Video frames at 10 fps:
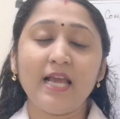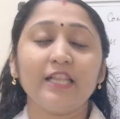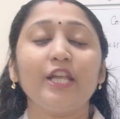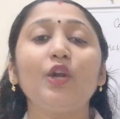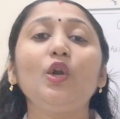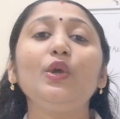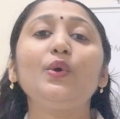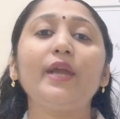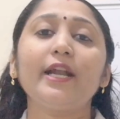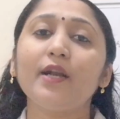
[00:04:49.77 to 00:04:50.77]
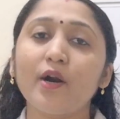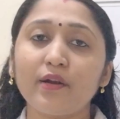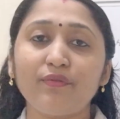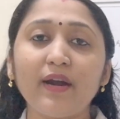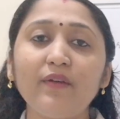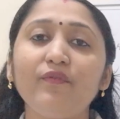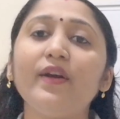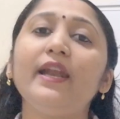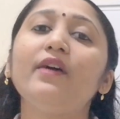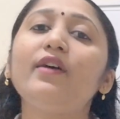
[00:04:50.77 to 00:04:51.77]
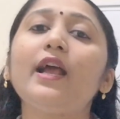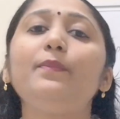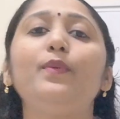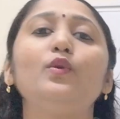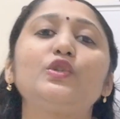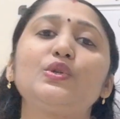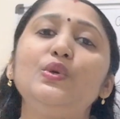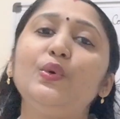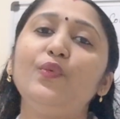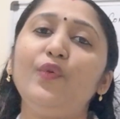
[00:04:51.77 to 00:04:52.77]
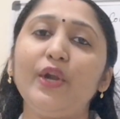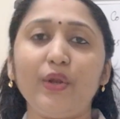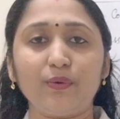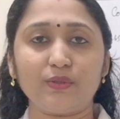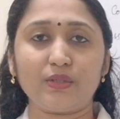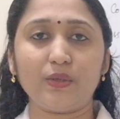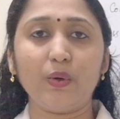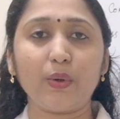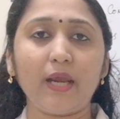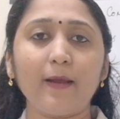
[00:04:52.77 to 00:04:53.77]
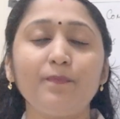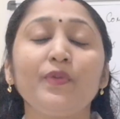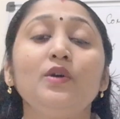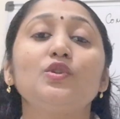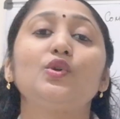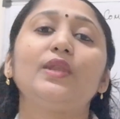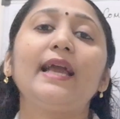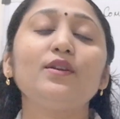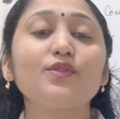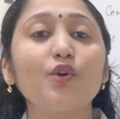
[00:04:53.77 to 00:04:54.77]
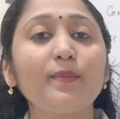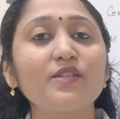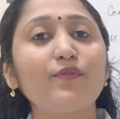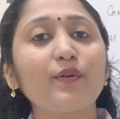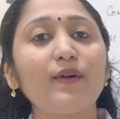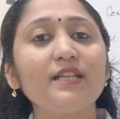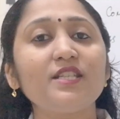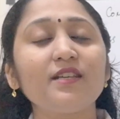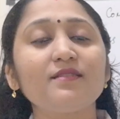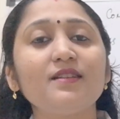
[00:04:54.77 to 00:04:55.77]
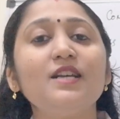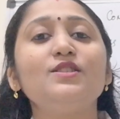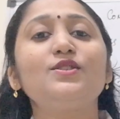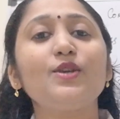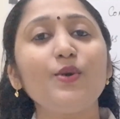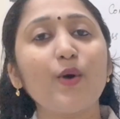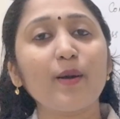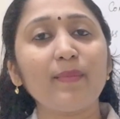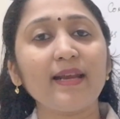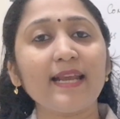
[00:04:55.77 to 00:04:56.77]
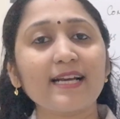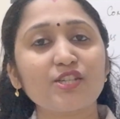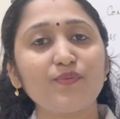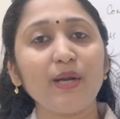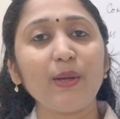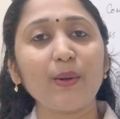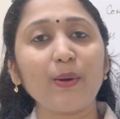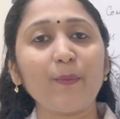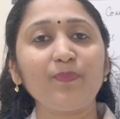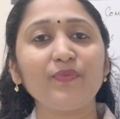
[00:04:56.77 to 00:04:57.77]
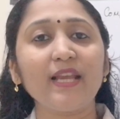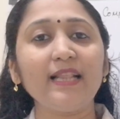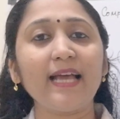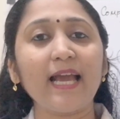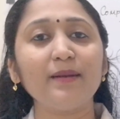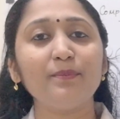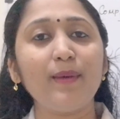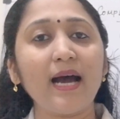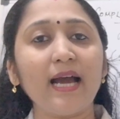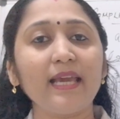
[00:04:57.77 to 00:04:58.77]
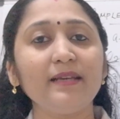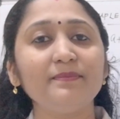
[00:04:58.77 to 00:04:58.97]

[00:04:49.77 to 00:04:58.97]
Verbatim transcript: Then only you get notified whenever I post new videos. Okay, so thank you so much for watching. See you on my next video. Till then, bye.